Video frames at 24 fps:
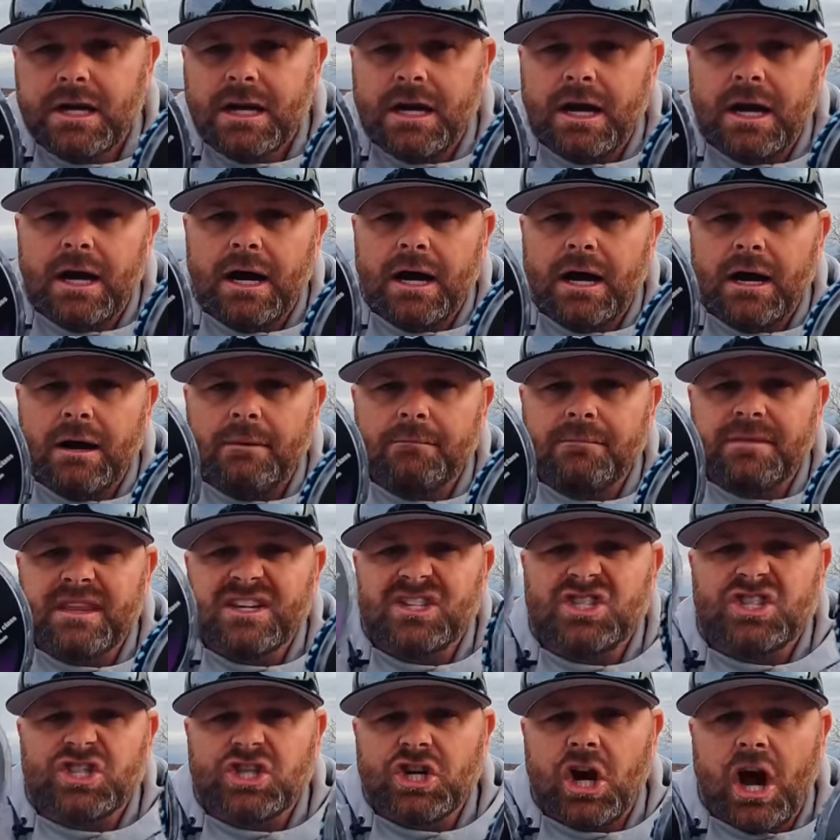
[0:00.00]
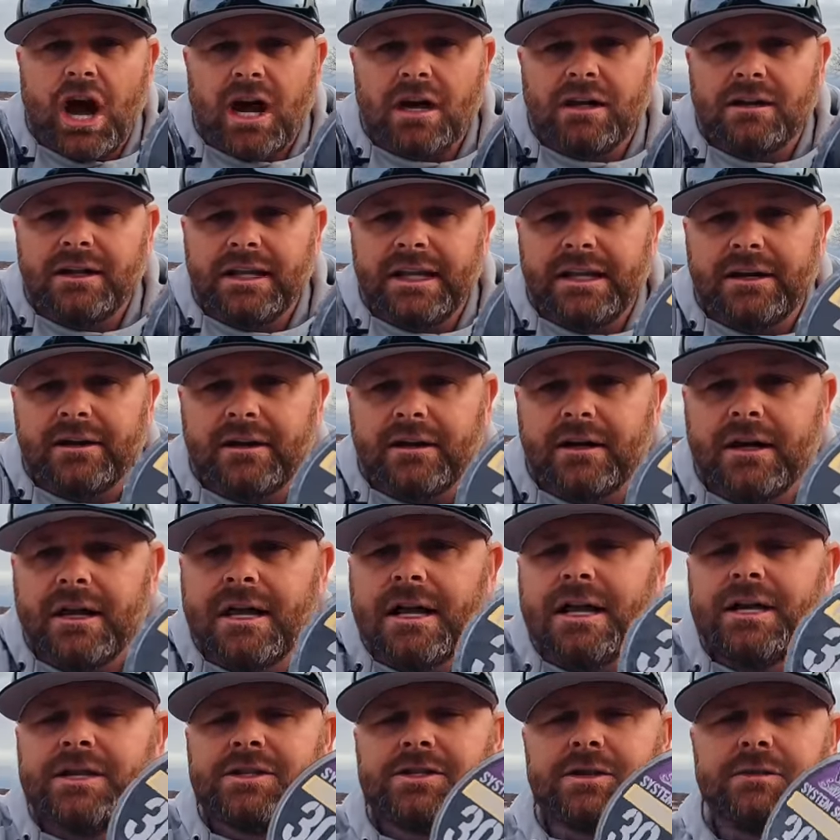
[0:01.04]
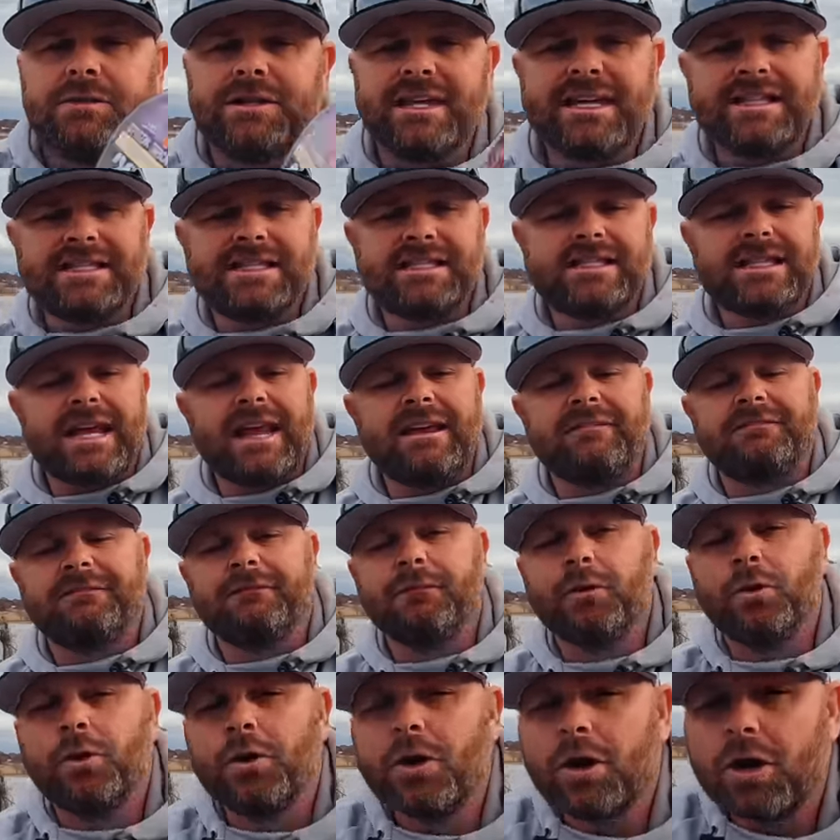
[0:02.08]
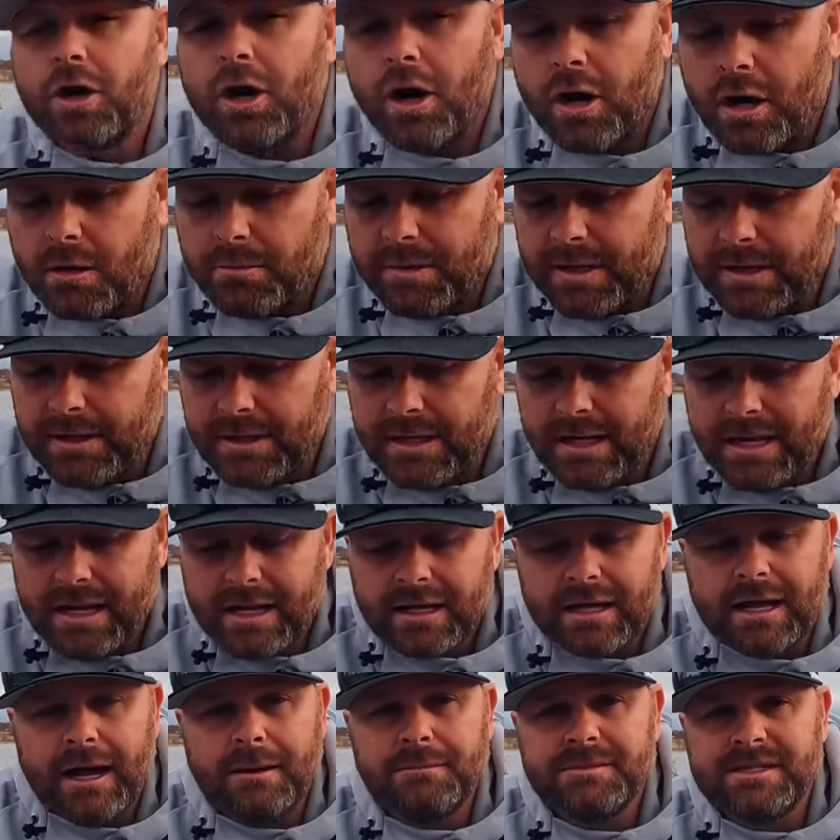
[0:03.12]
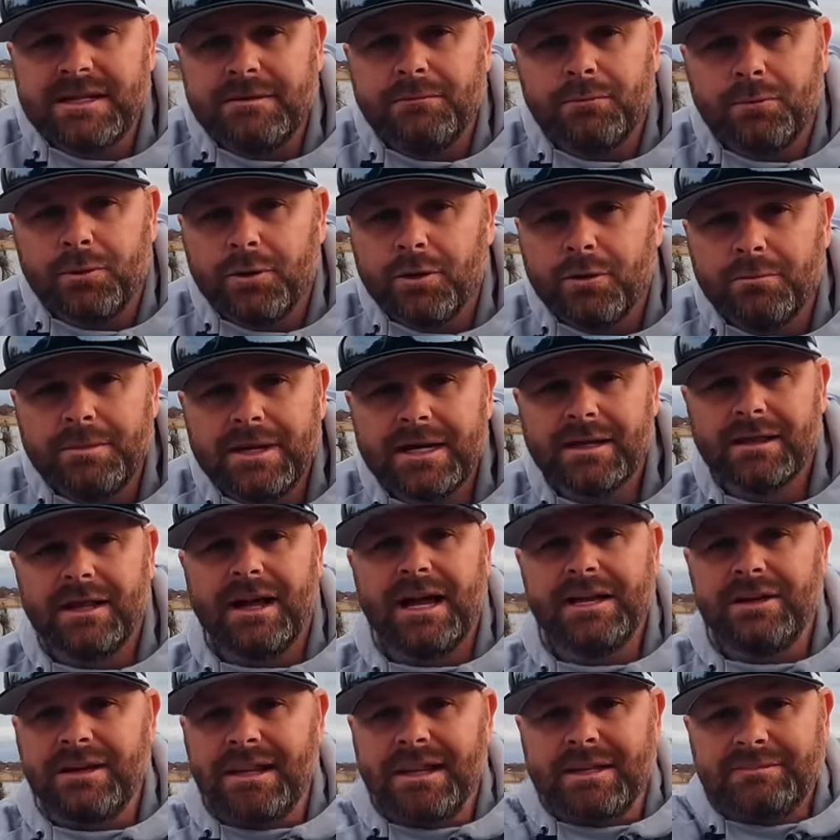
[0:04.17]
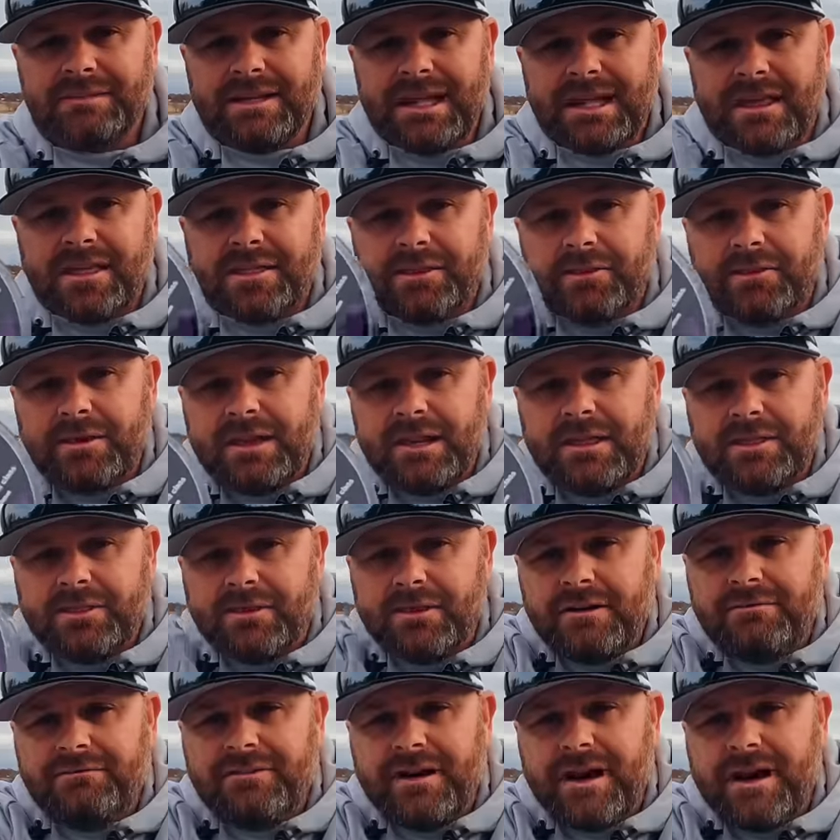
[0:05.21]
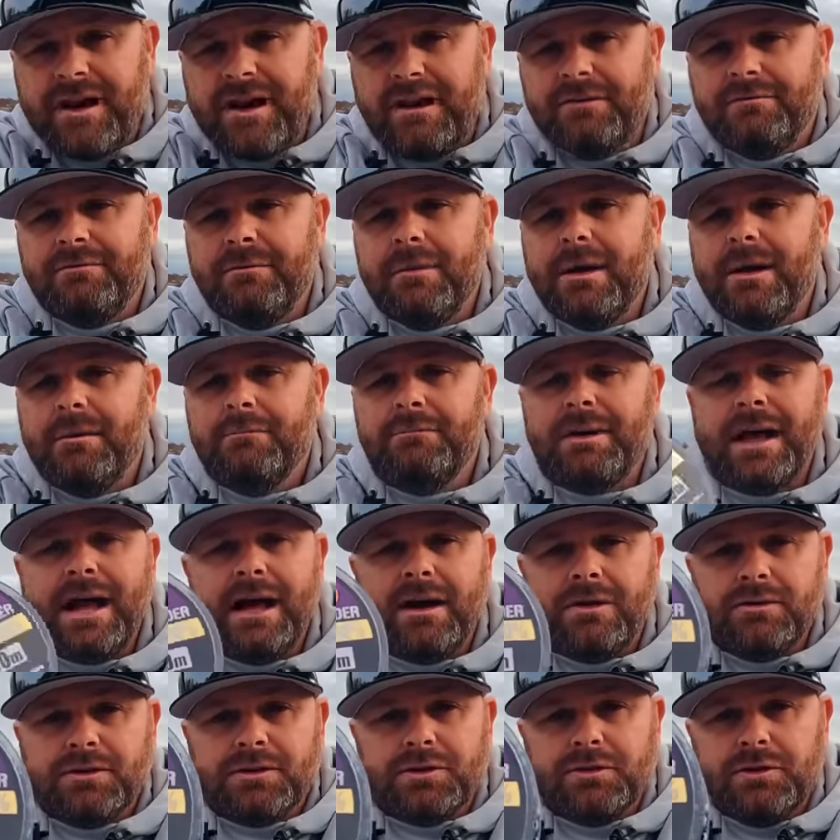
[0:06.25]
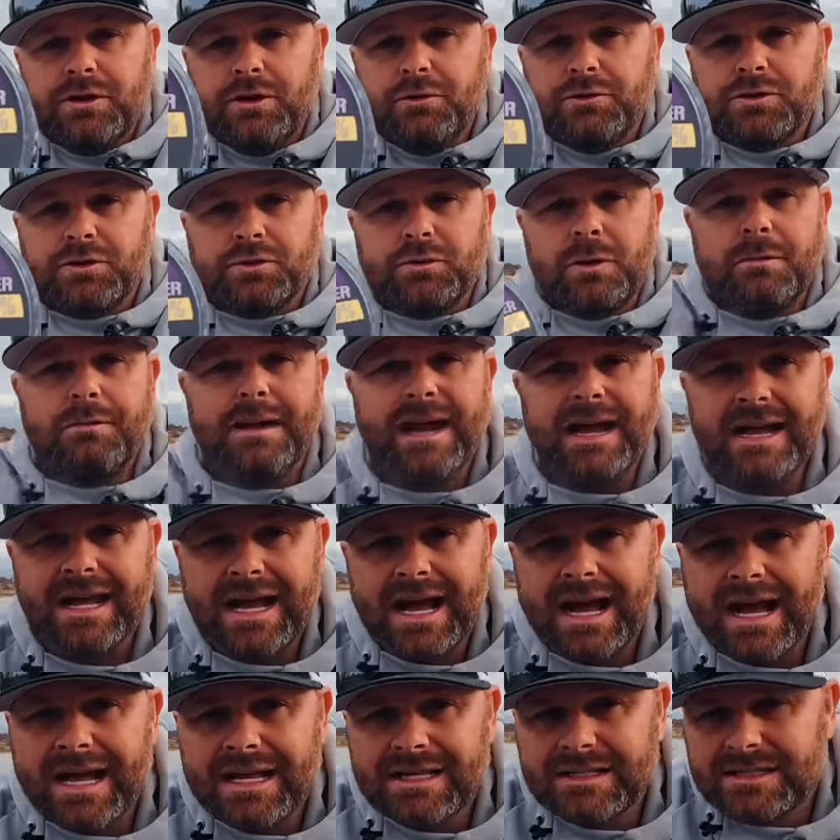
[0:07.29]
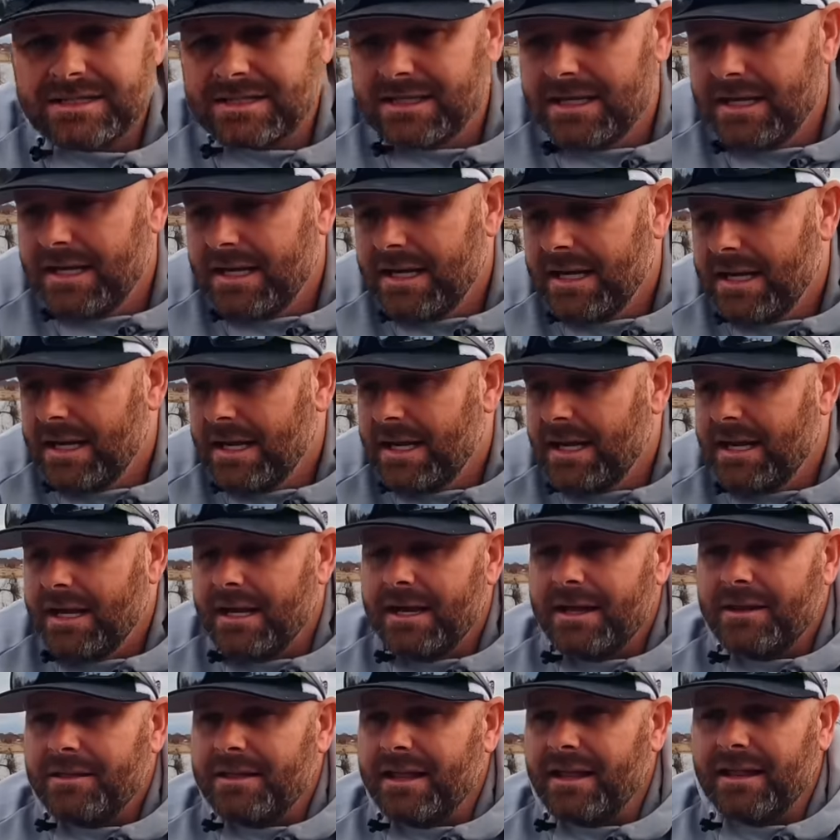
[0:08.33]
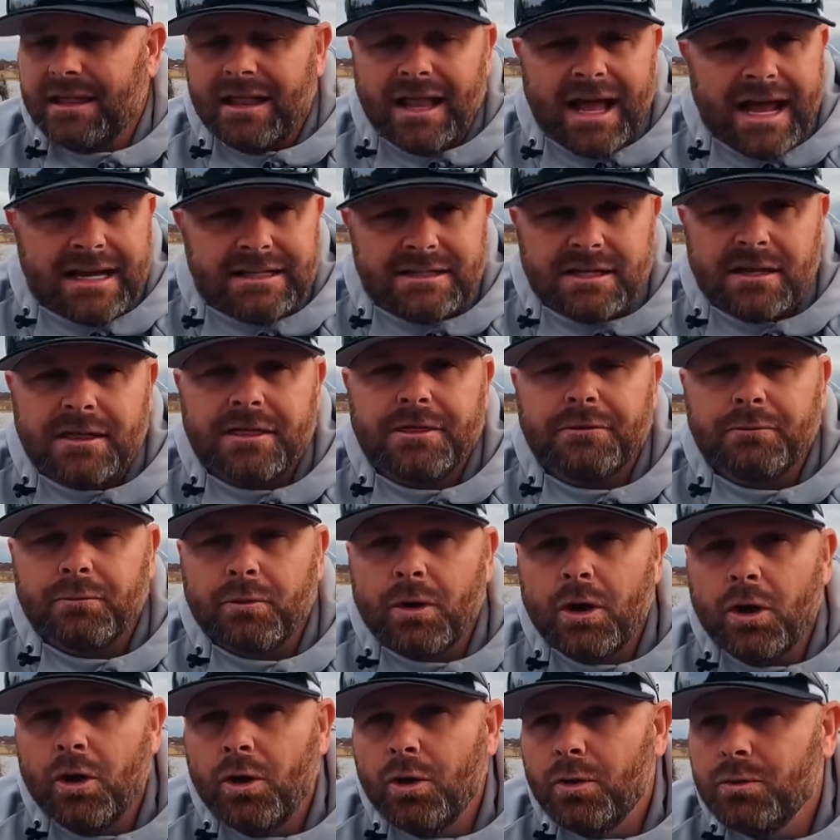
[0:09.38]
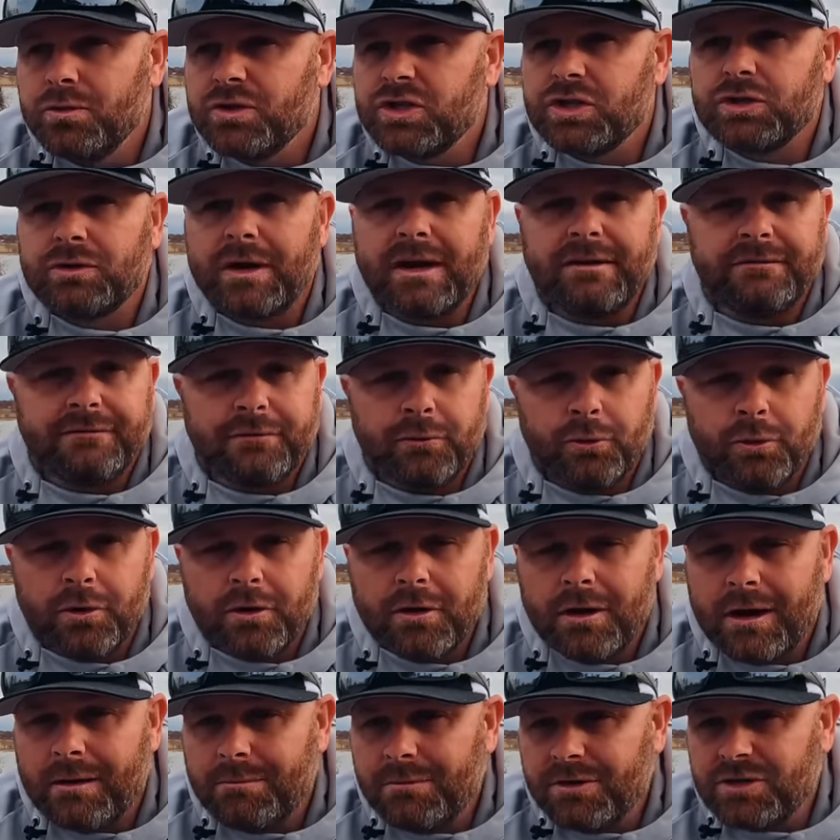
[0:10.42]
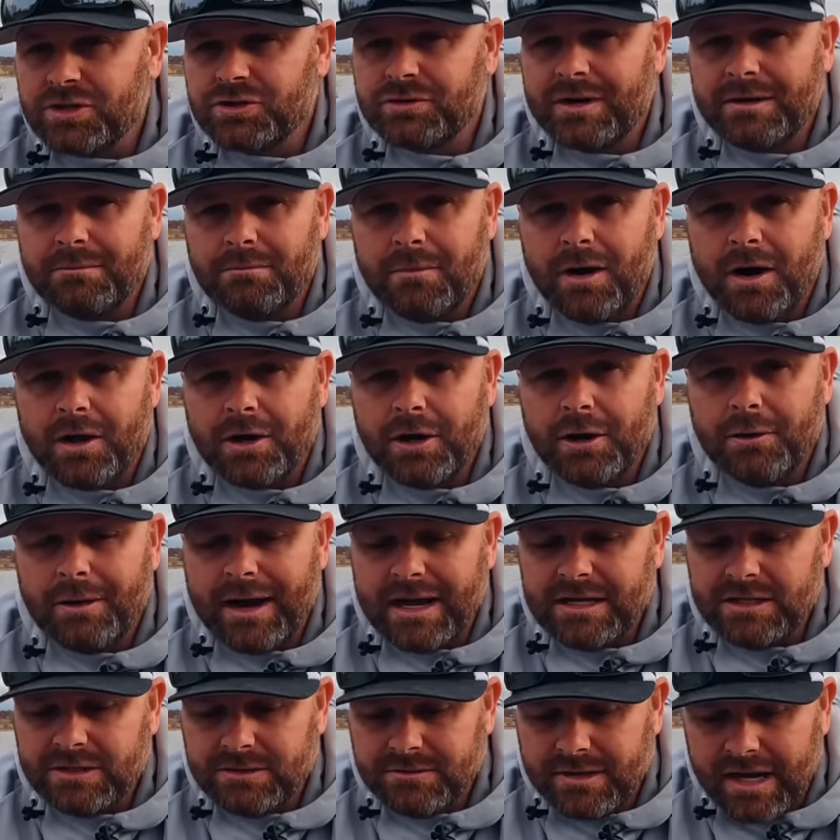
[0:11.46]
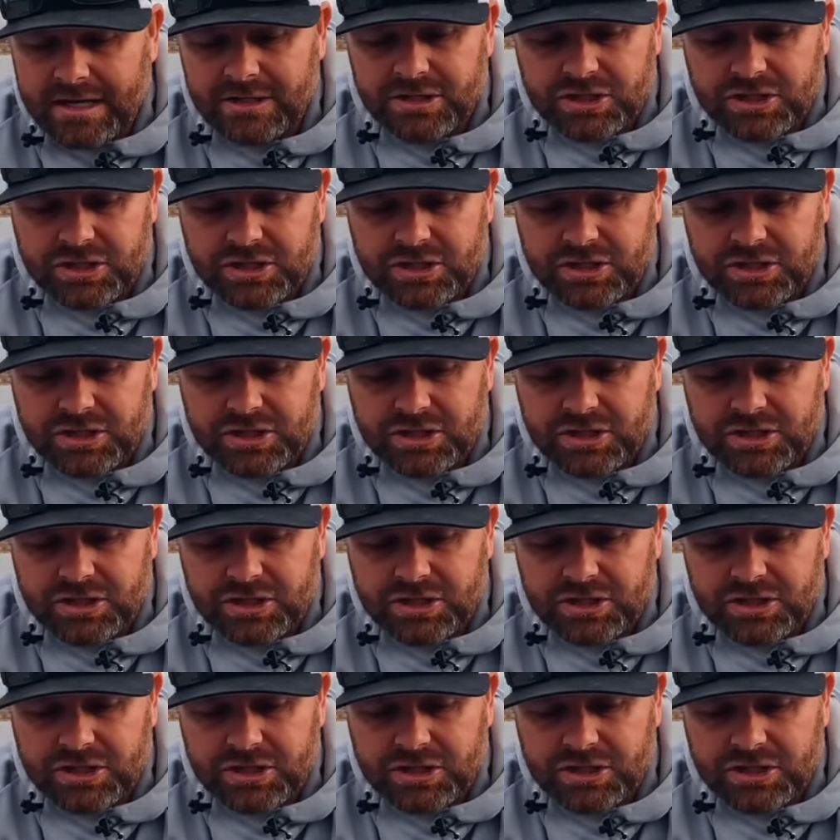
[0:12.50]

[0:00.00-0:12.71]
the shock leader. So this is a fluorocarbon, comes in real big line. You can get up to like 30, 35 pounds. So you swim bait guys that like to throw straight fluorocarbon or straight mono, I